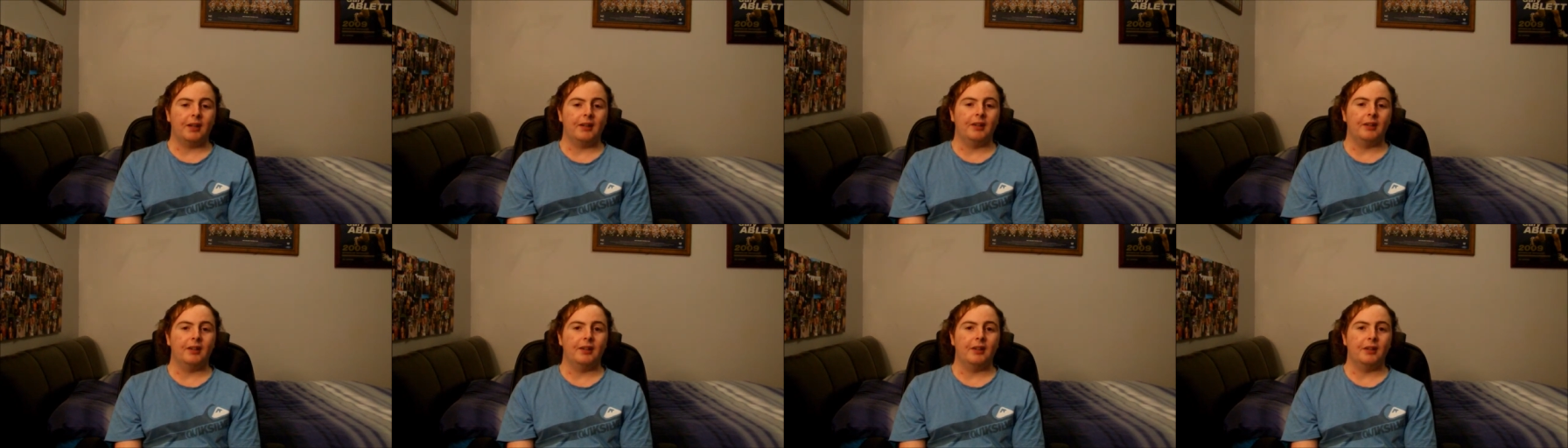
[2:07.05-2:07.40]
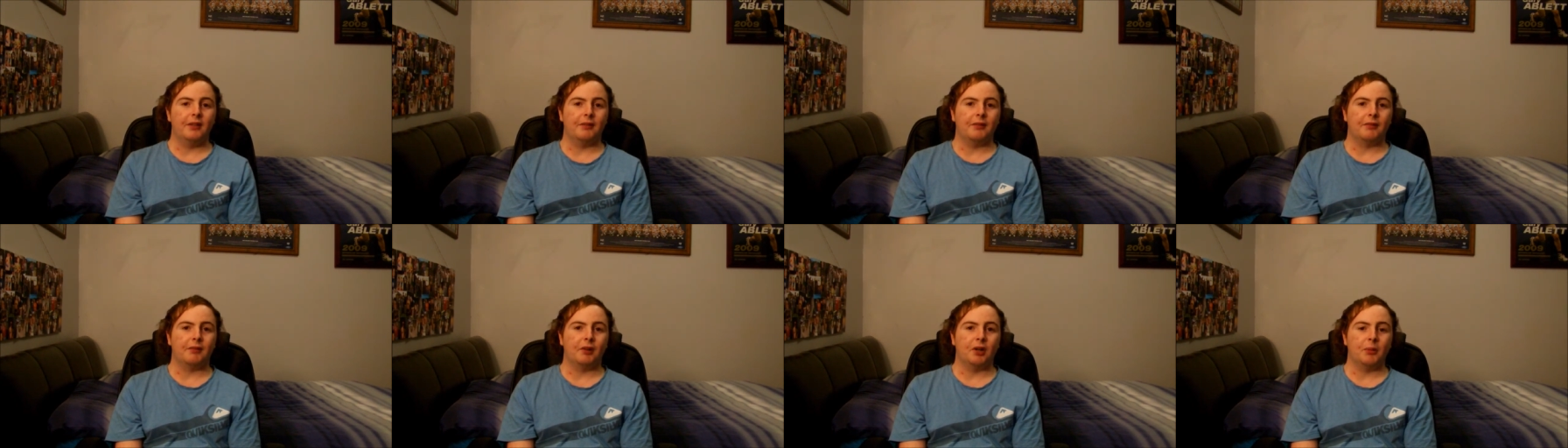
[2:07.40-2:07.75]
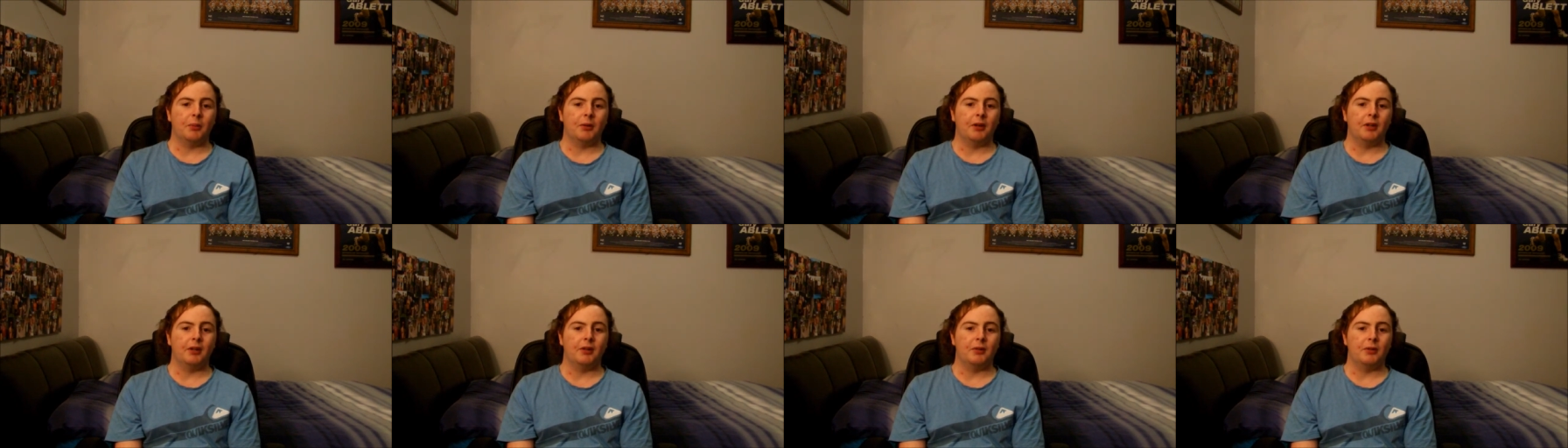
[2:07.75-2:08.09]
and
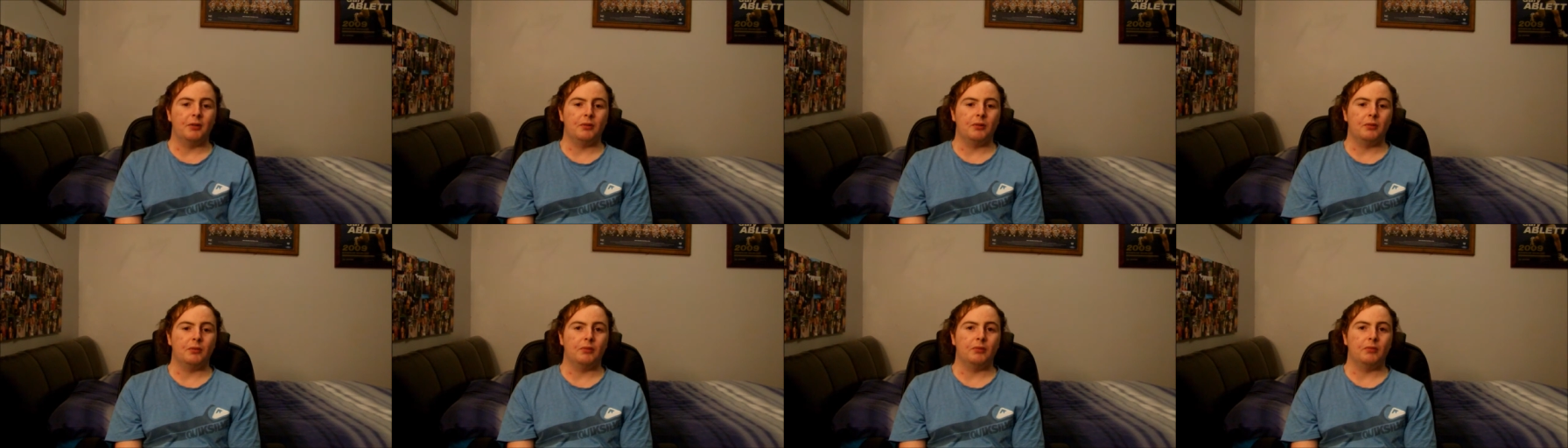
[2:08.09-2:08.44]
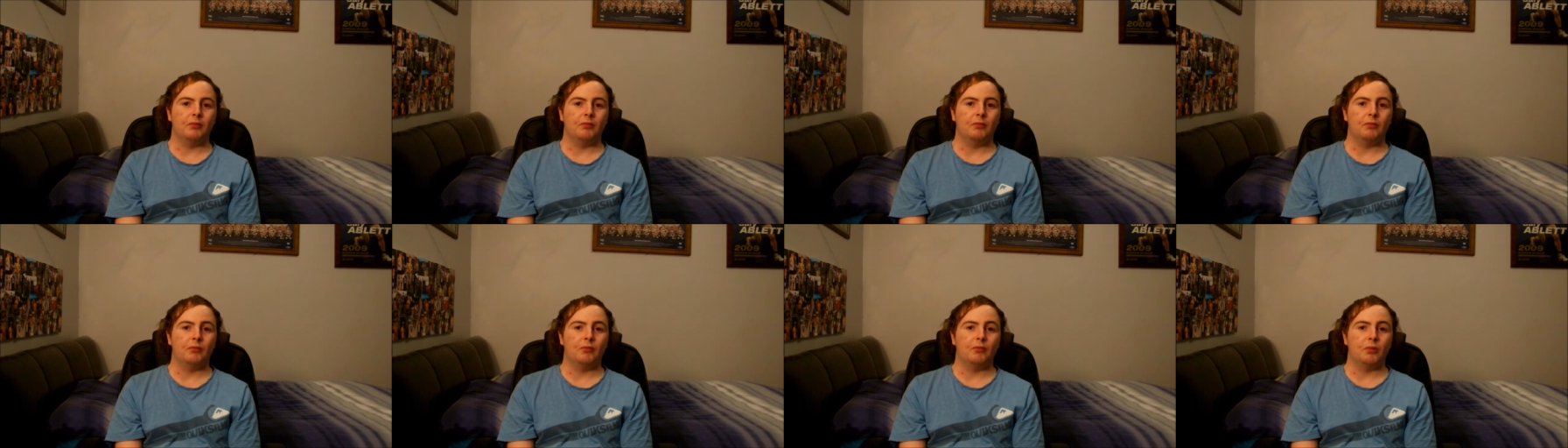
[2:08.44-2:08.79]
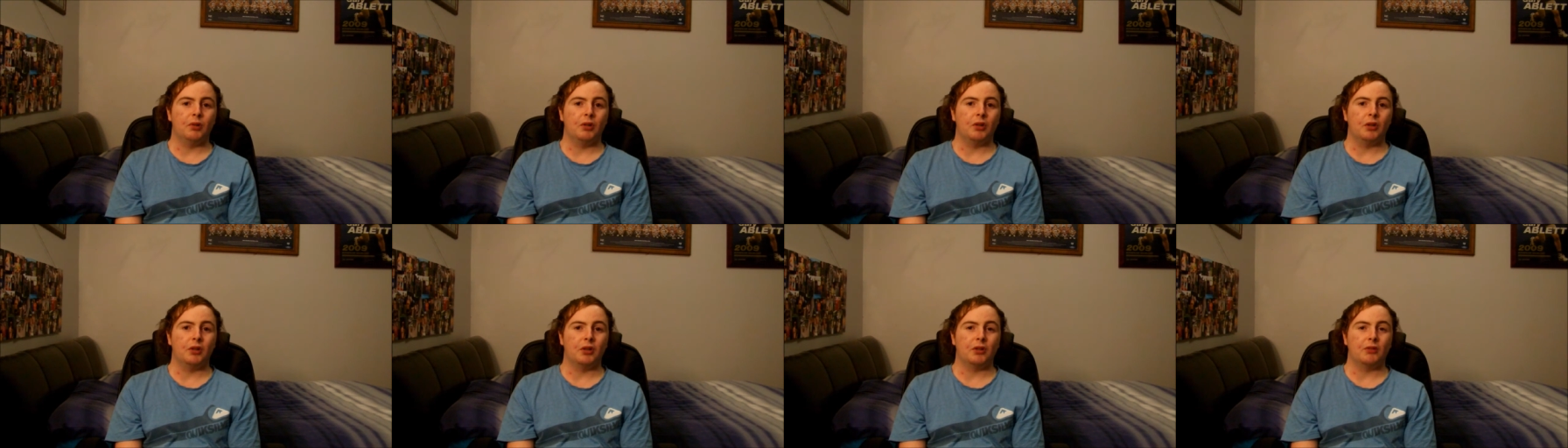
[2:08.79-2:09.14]
Fremantle
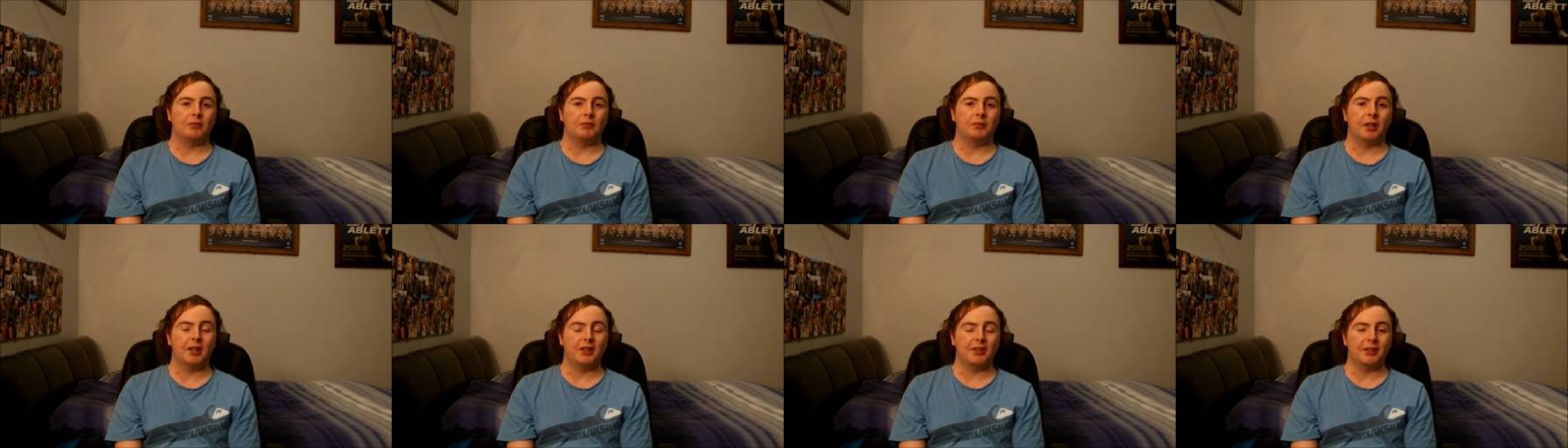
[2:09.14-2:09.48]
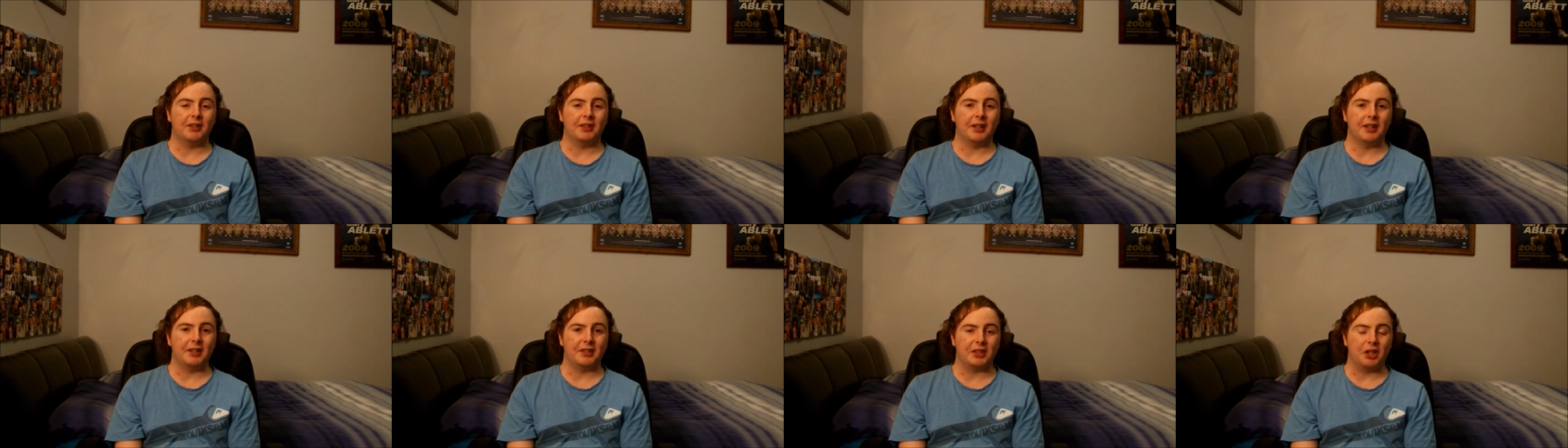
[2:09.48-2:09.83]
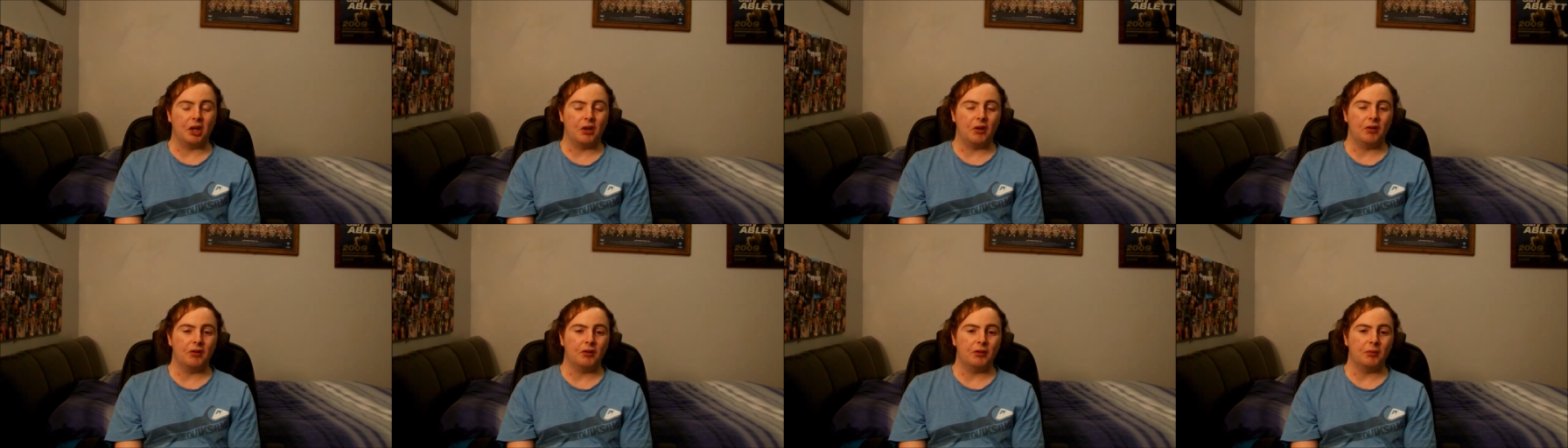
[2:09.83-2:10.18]
were decent against
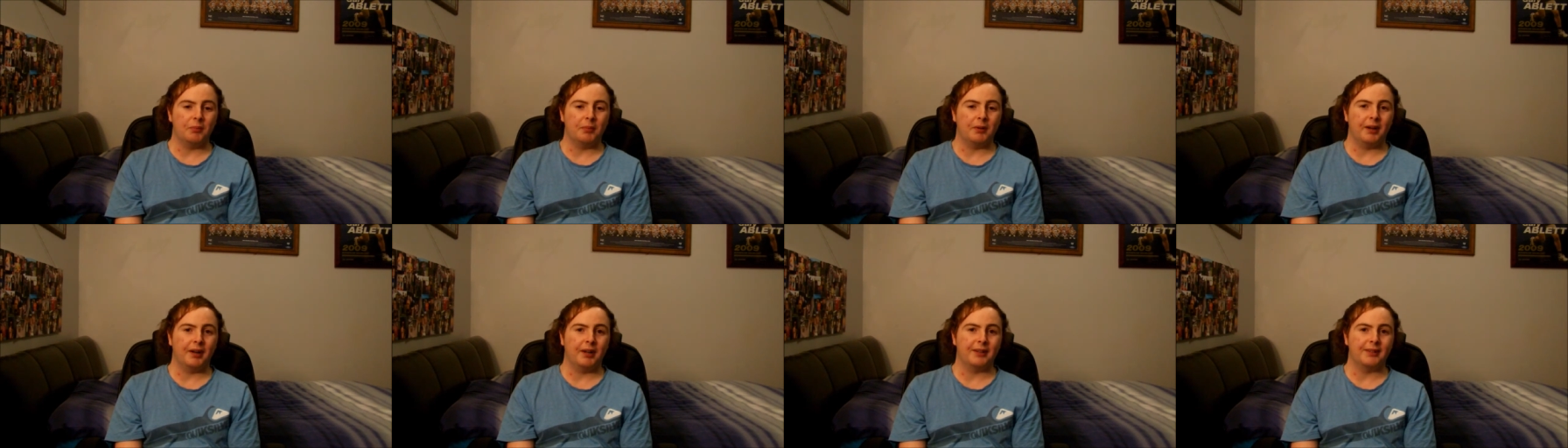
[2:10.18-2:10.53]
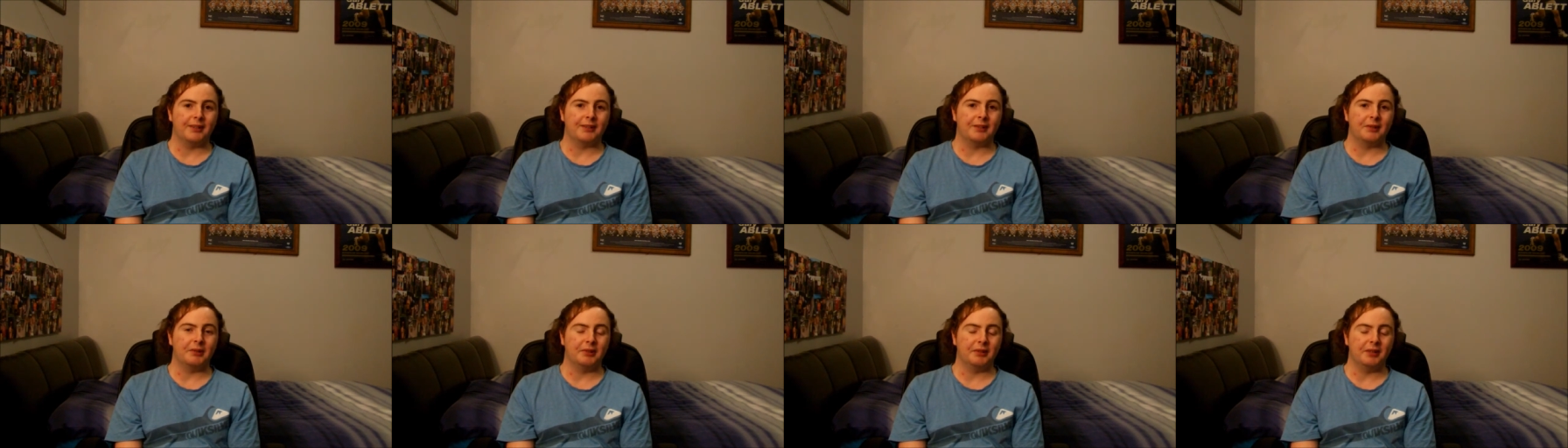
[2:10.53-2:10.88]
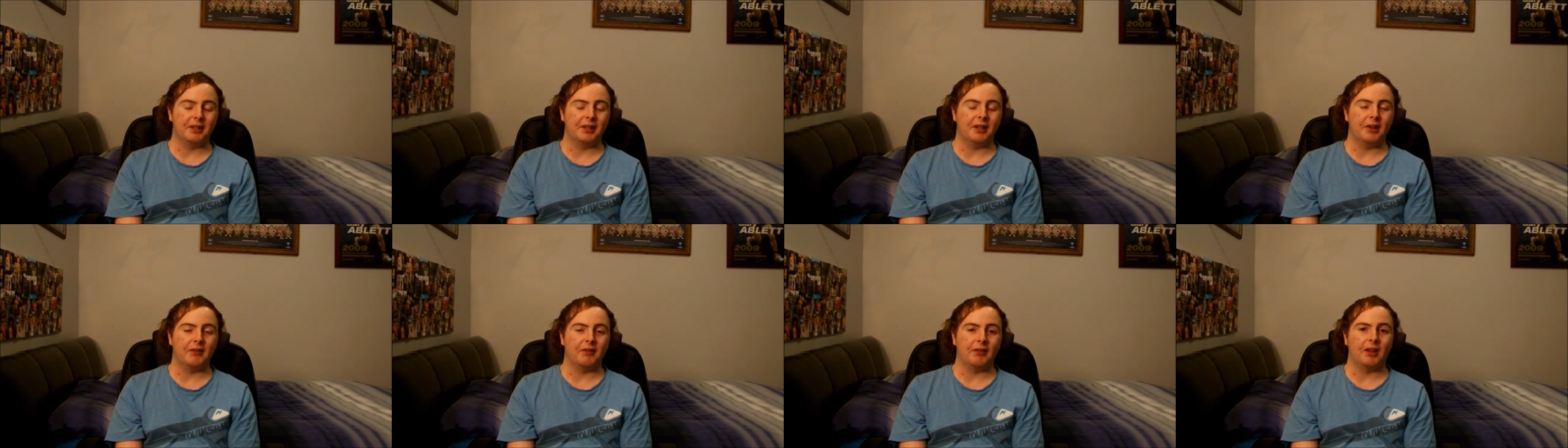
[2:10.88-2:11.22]
Collingwood, but couldn't
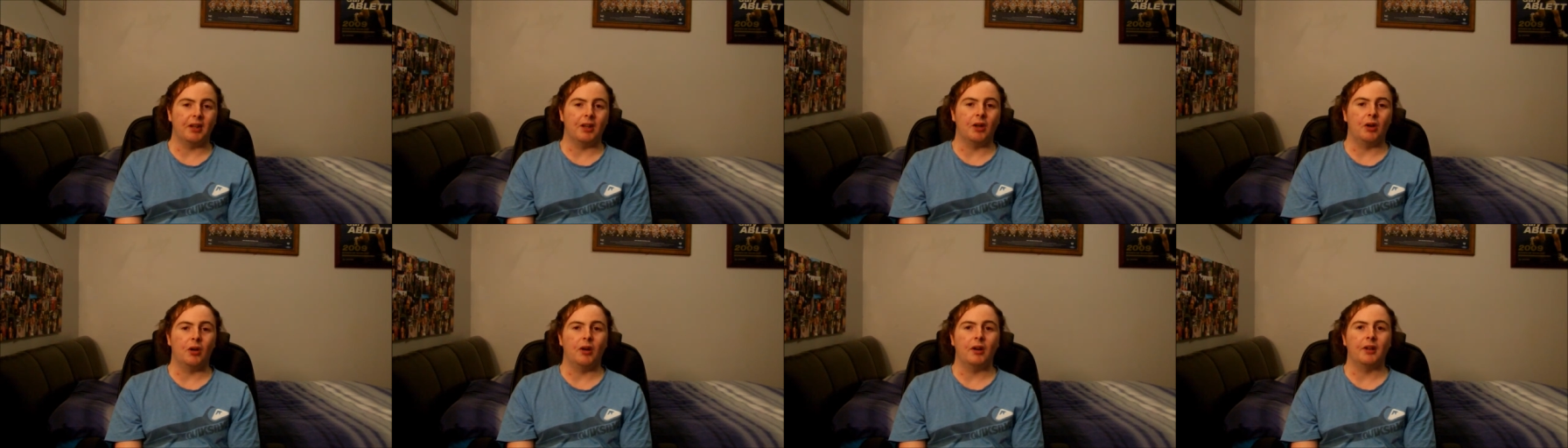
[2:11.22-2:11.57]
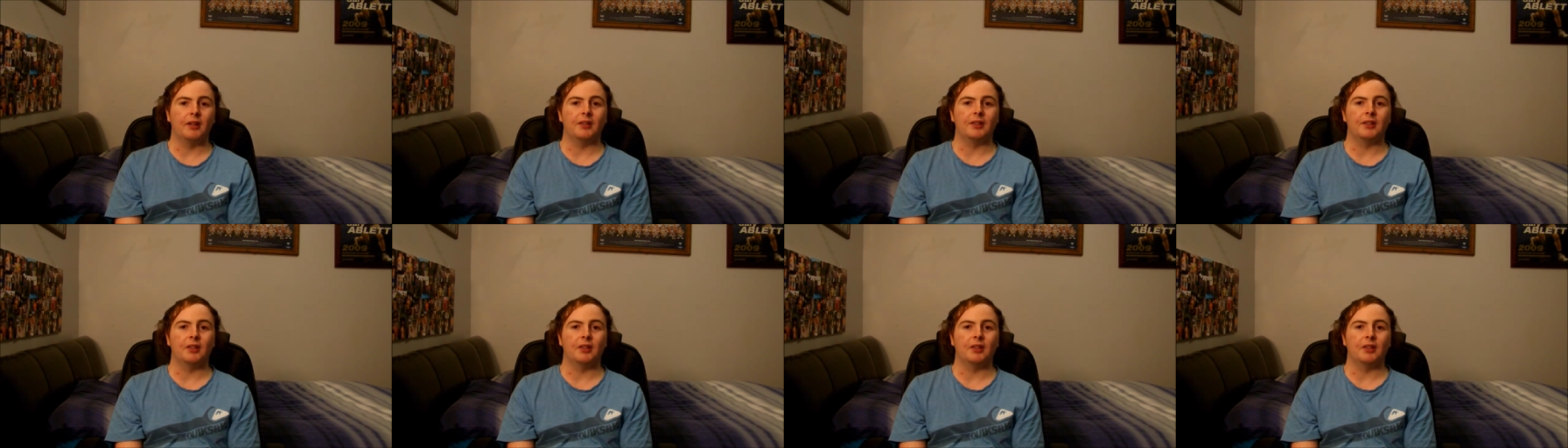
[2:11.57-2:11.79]
get over the line.